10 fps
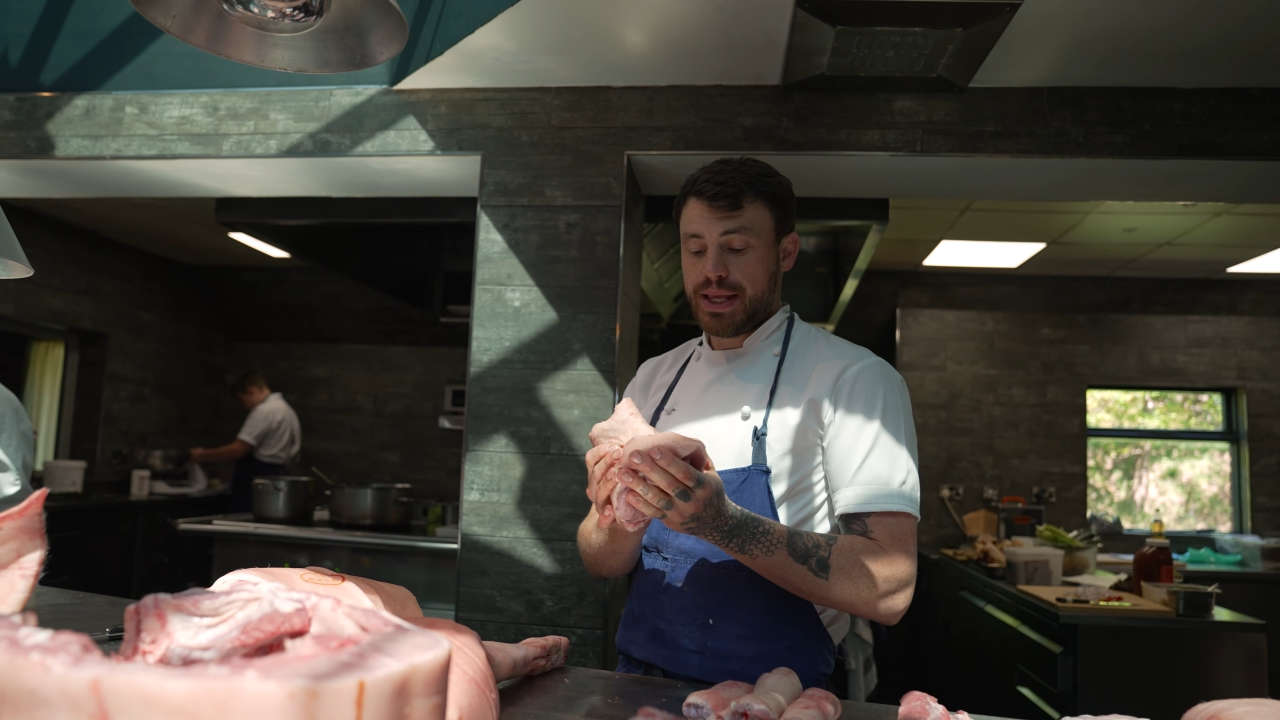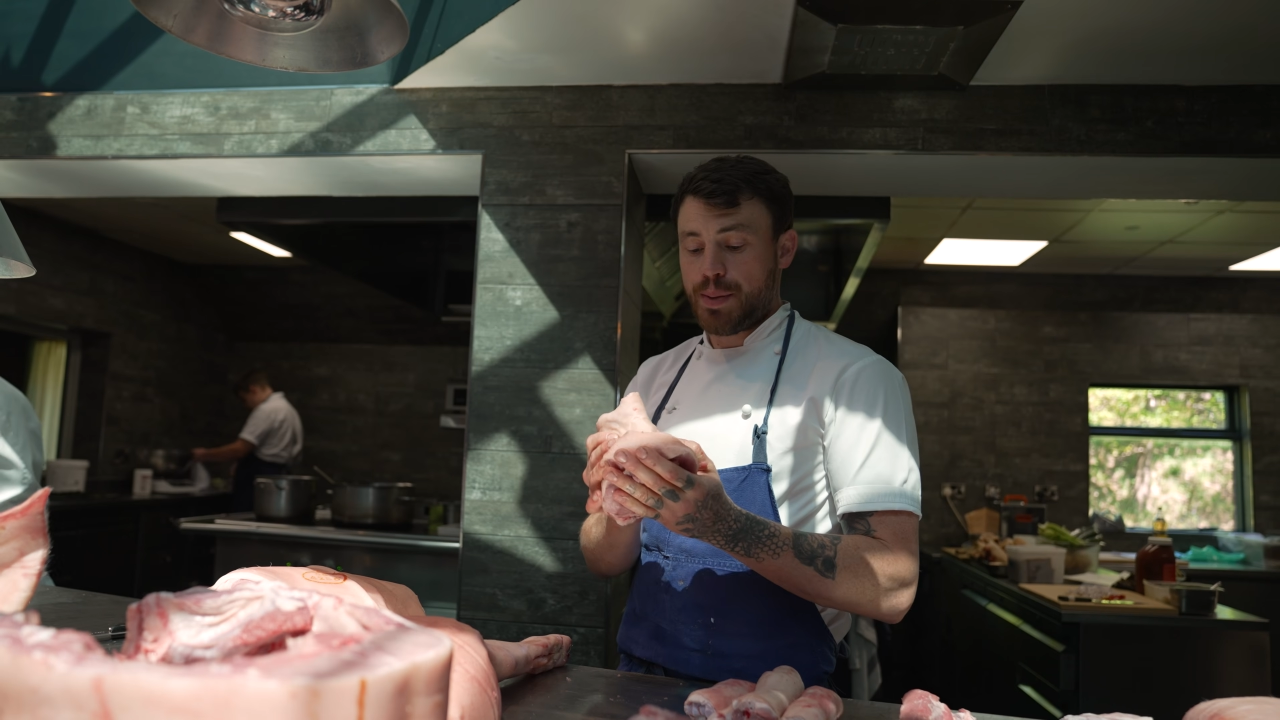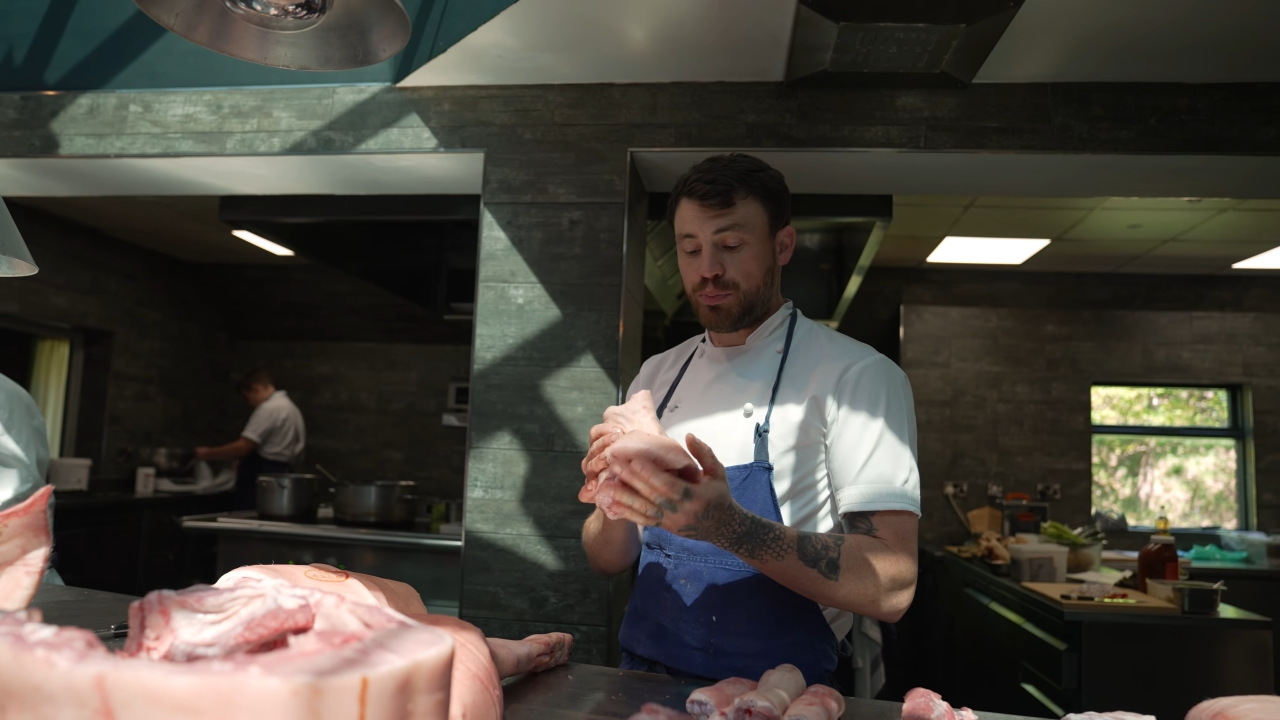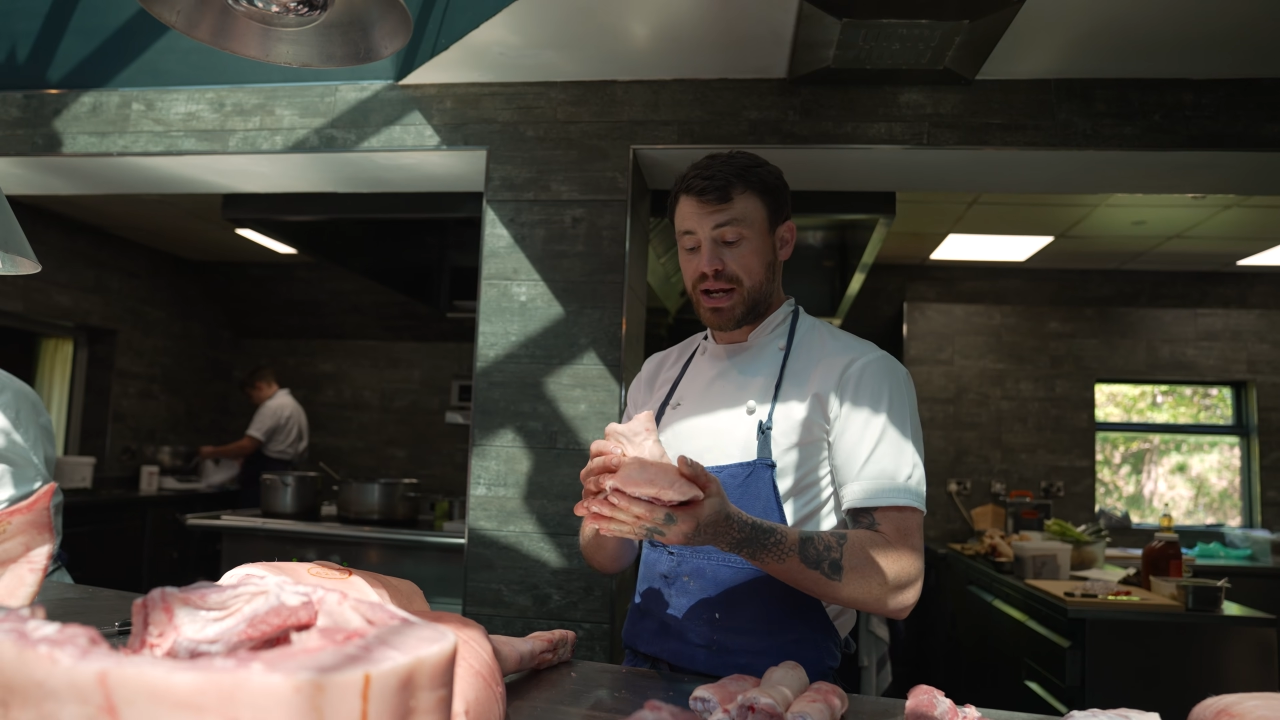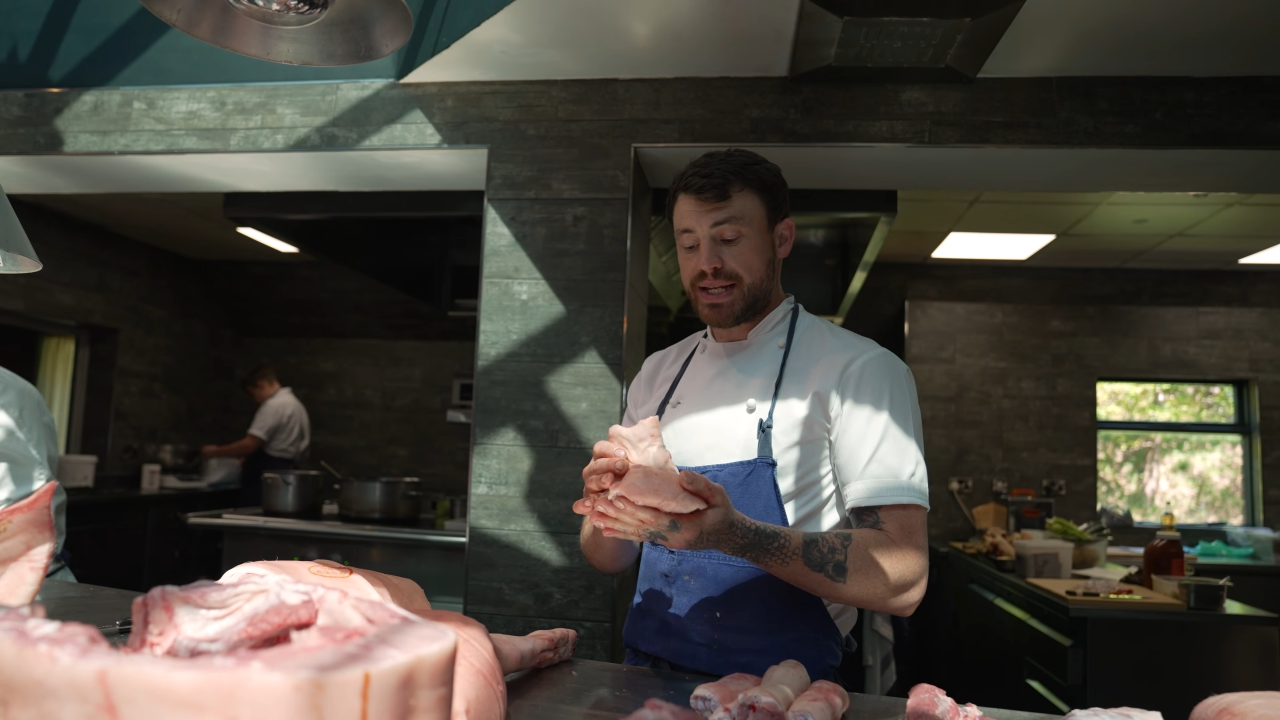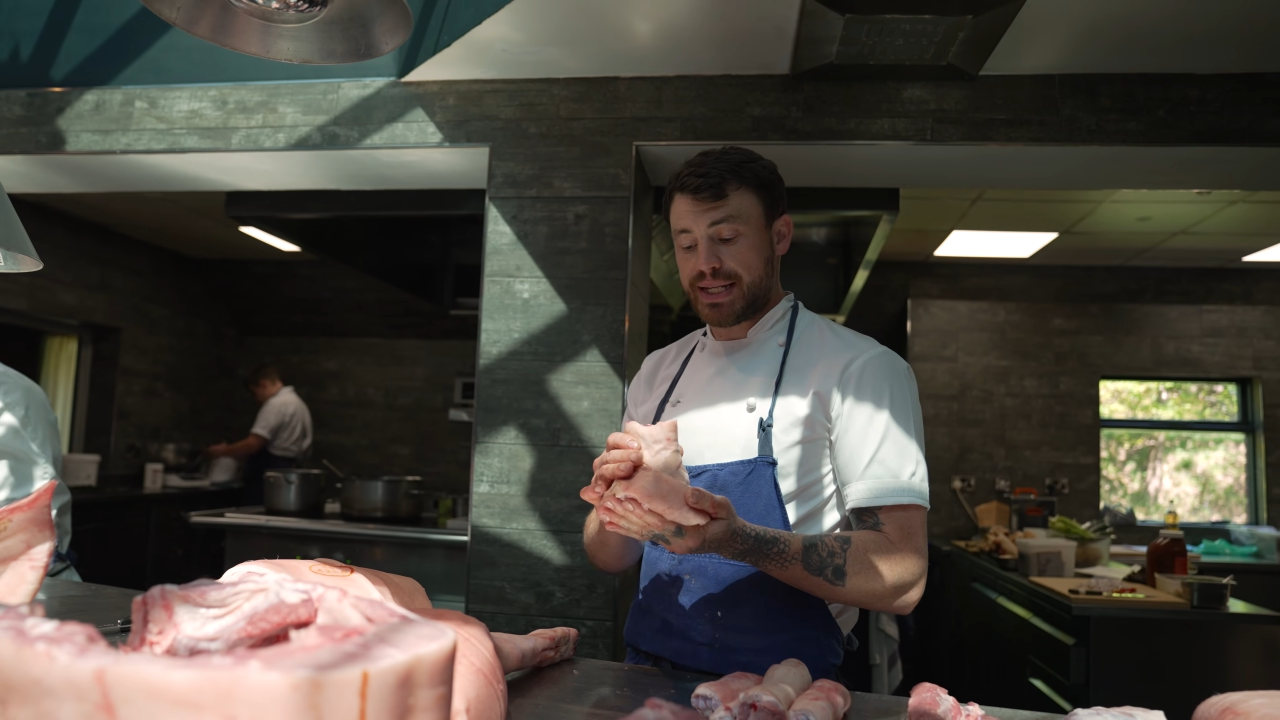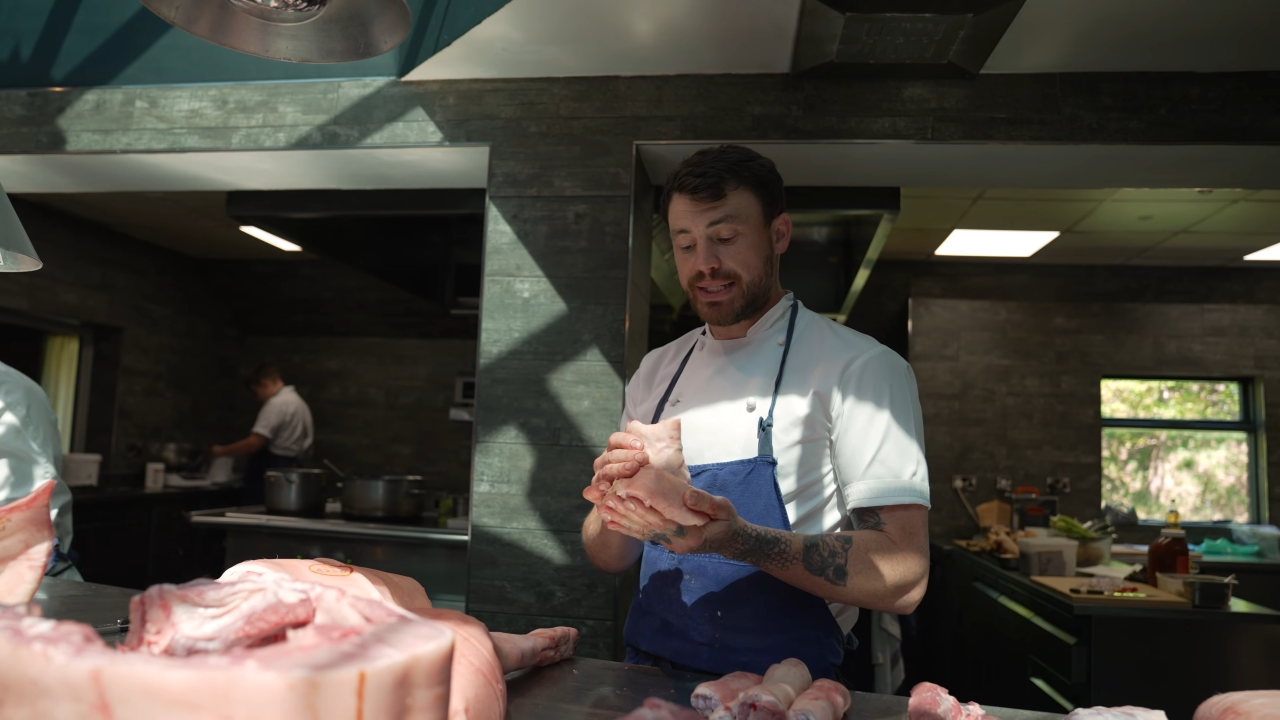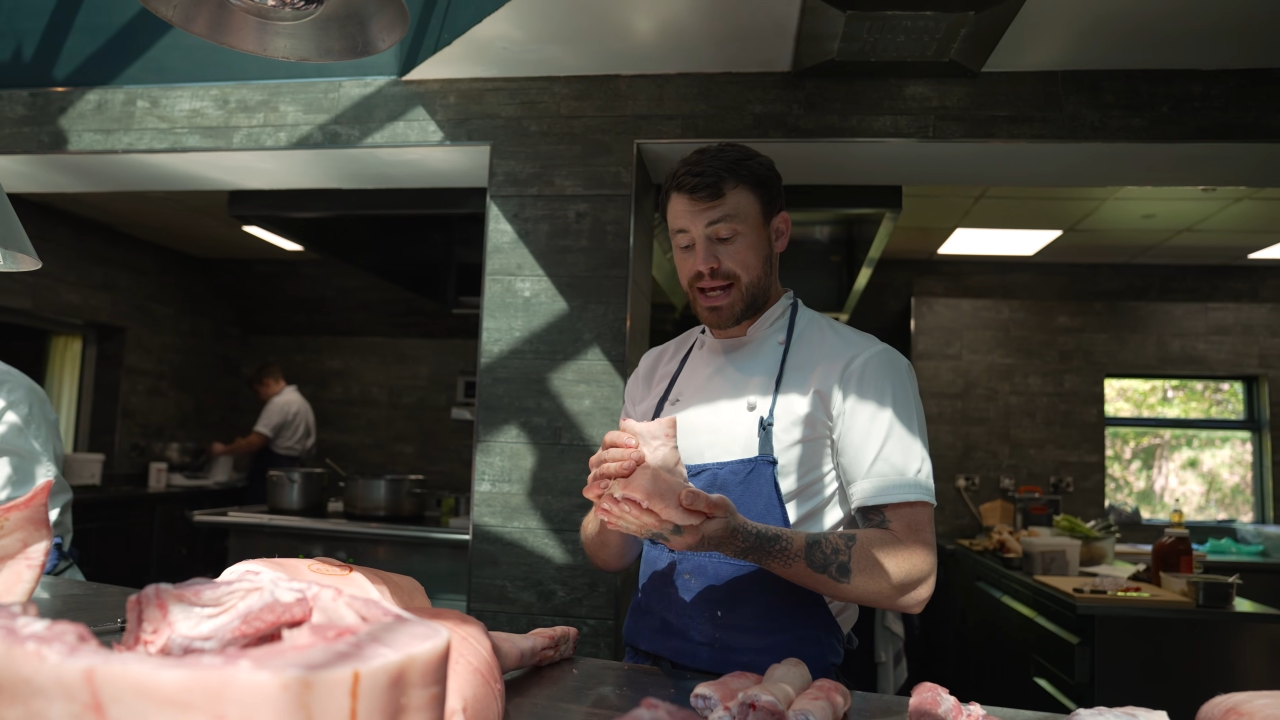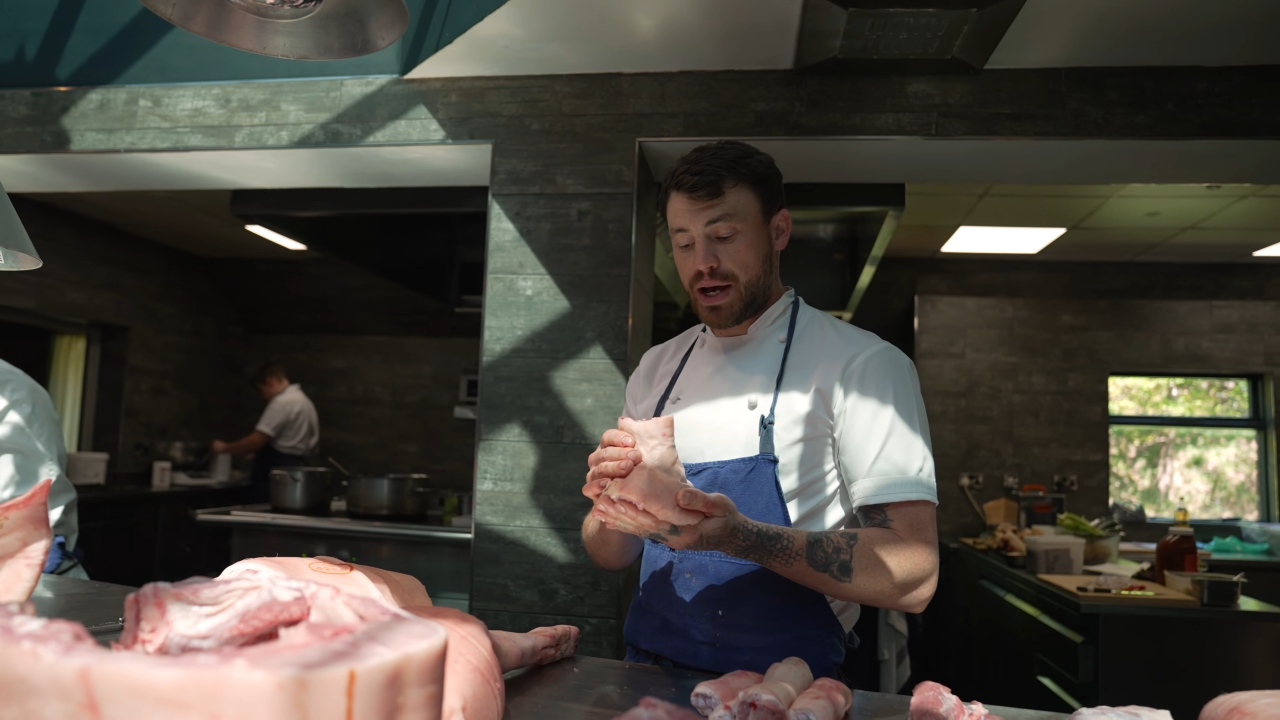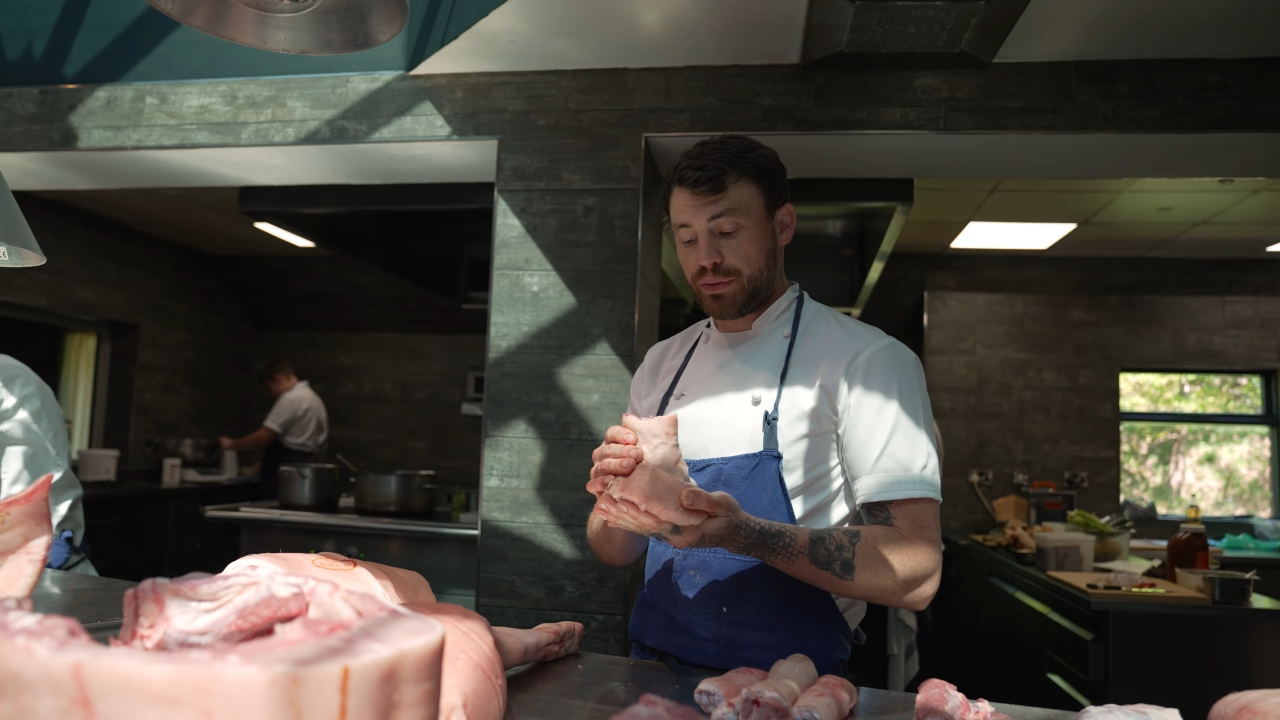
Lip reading: and braise these down,